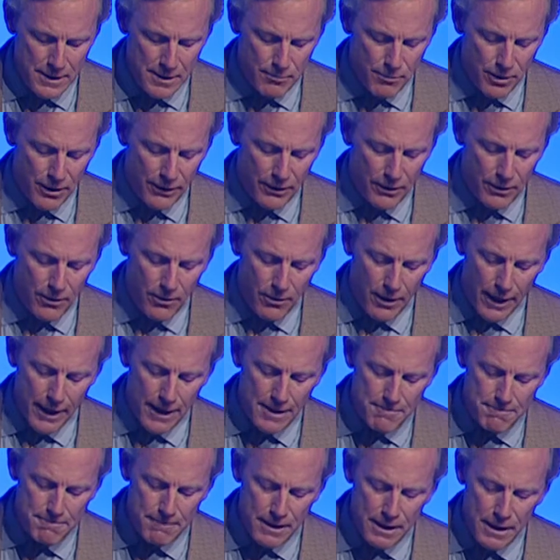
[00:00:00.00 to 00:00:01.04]
Brother Craig
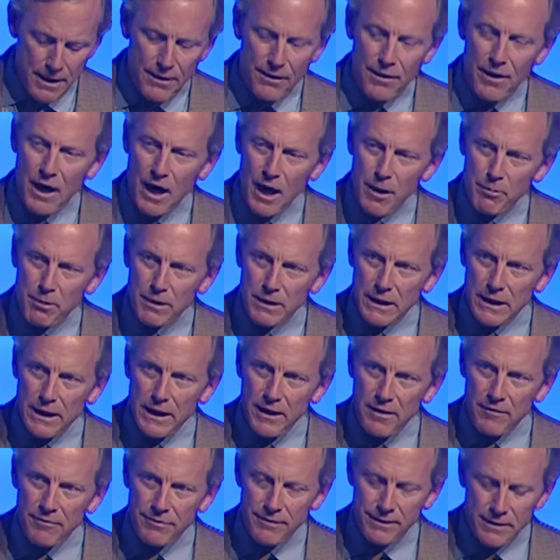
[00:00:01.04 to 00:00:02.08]
that I
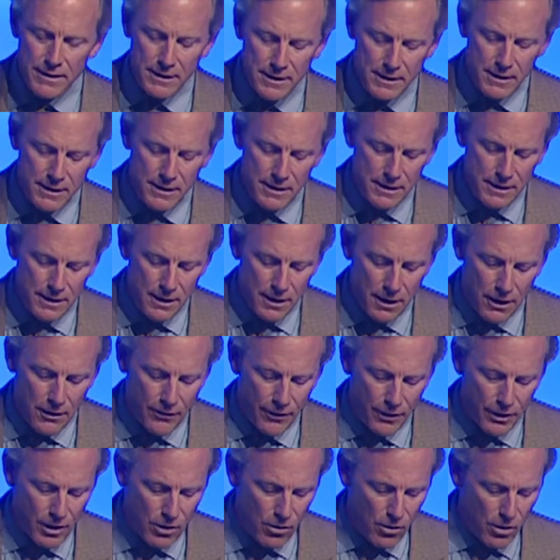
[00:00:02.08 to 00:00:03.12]
believe are
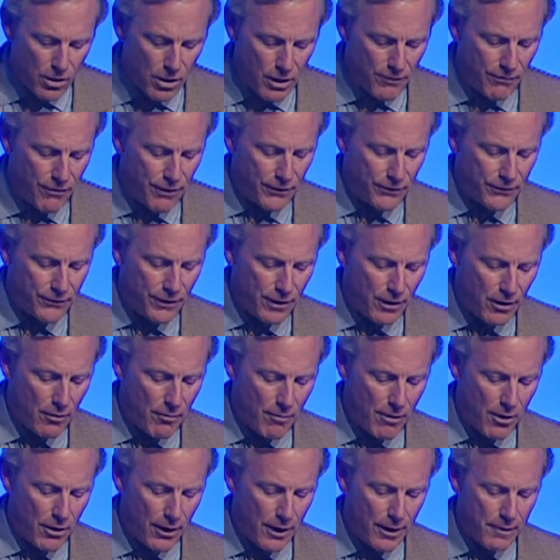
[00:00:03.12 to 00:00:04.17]
the core of this
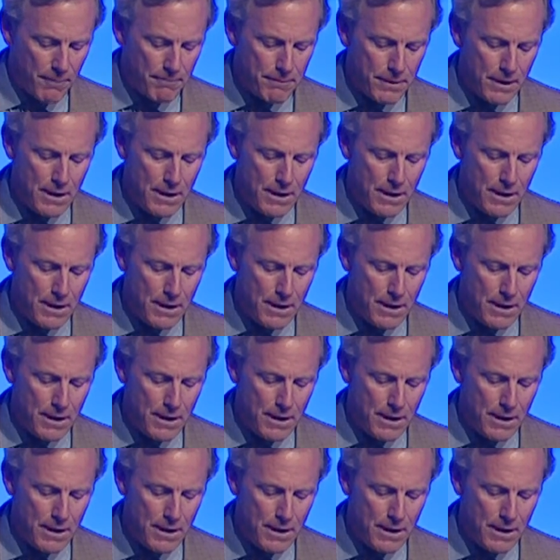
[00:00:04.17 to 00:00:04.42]
ceremony.